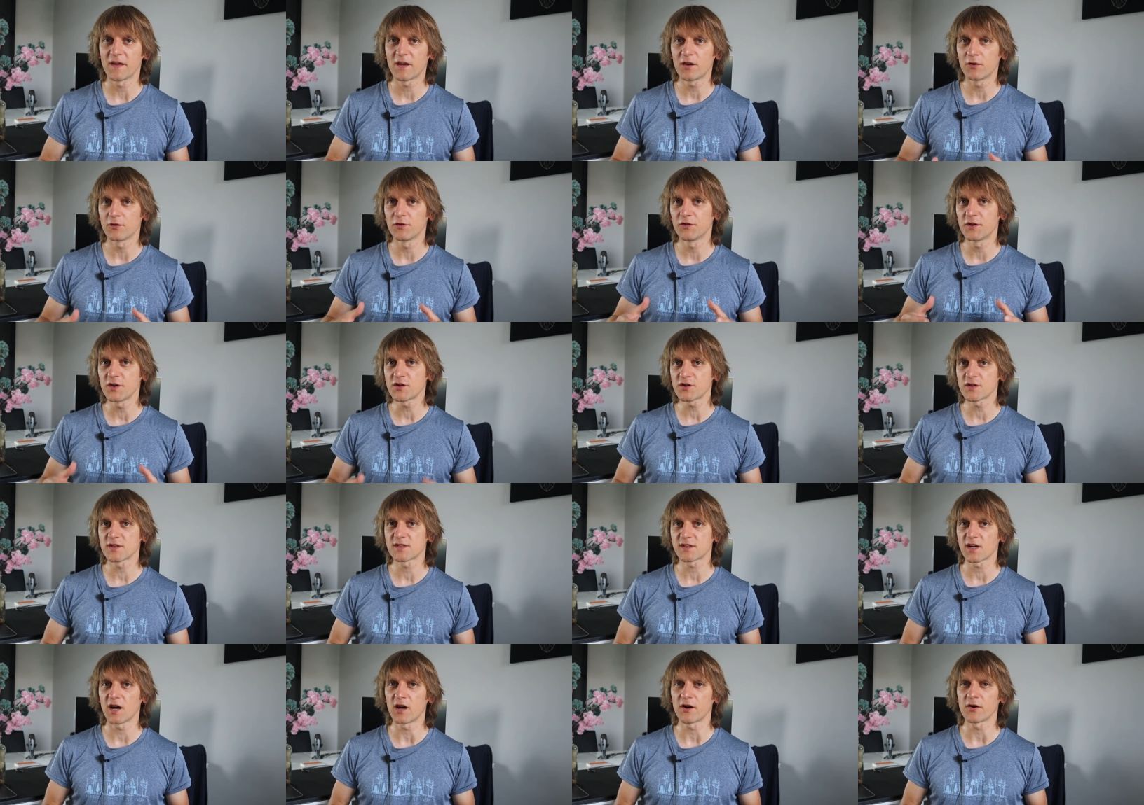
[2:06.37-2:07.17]
The
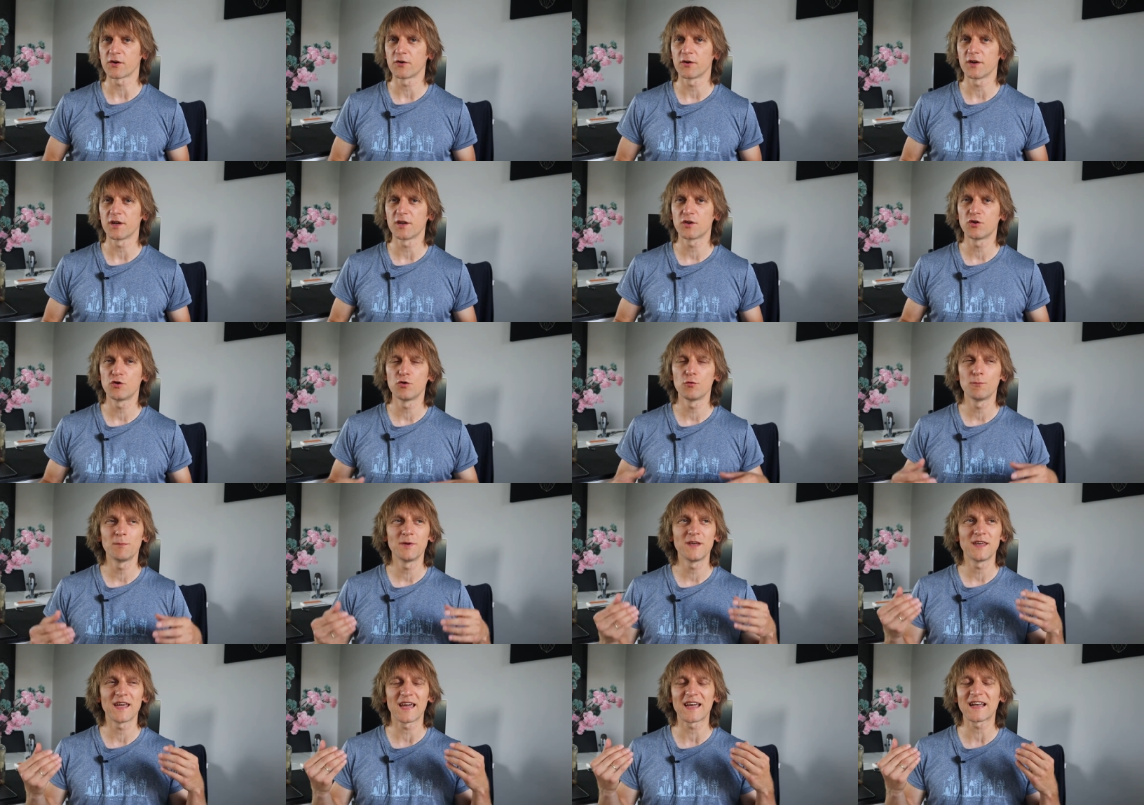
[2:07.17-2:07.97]
conditions are going to
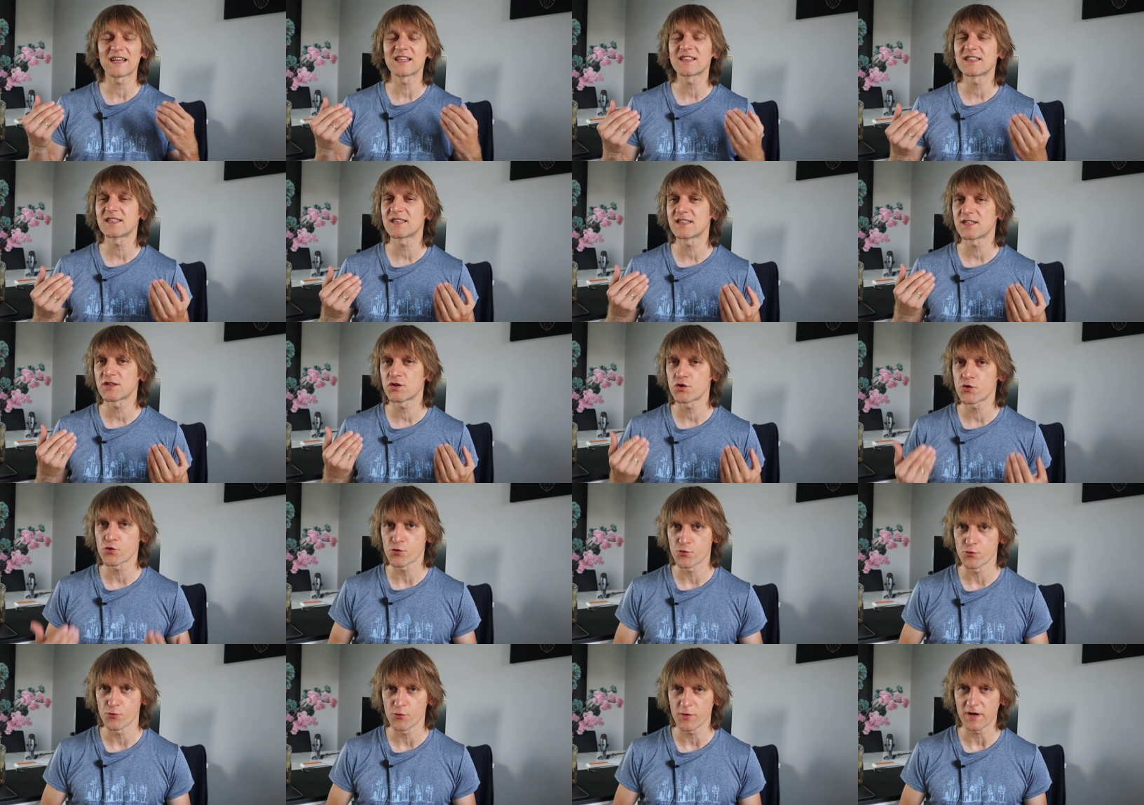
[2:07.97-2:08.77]
be
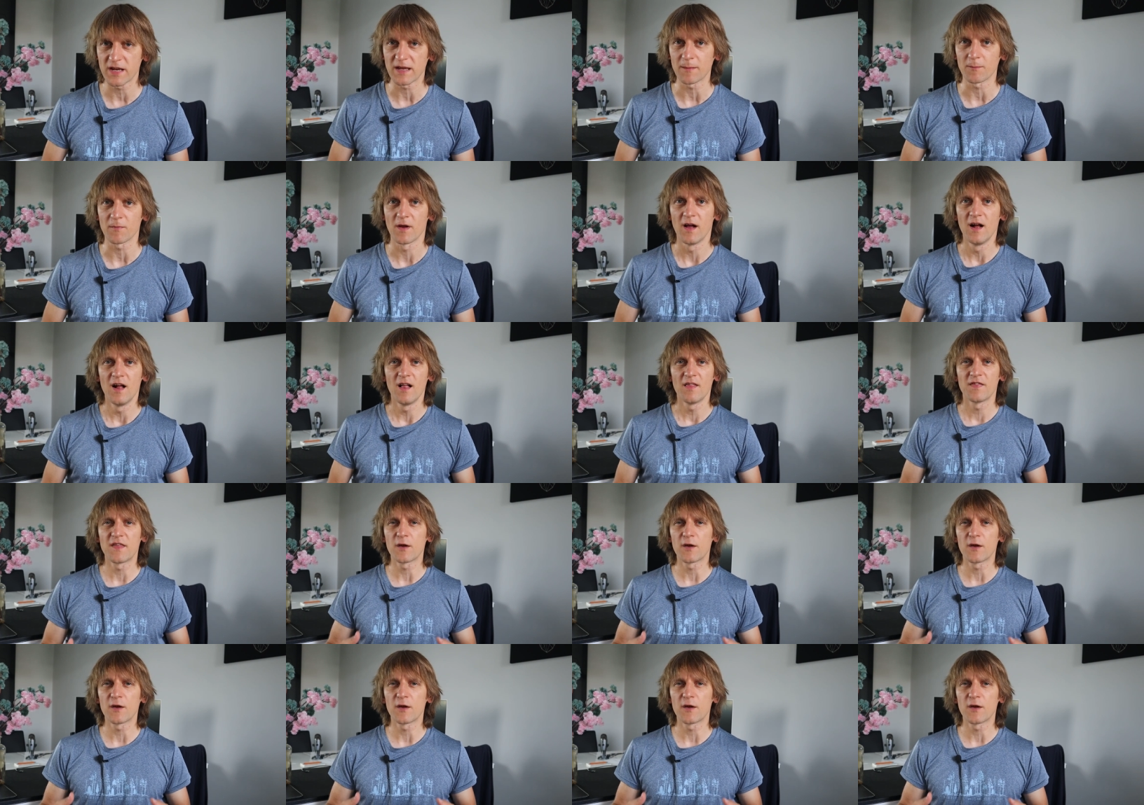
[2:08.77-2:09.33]
extreme.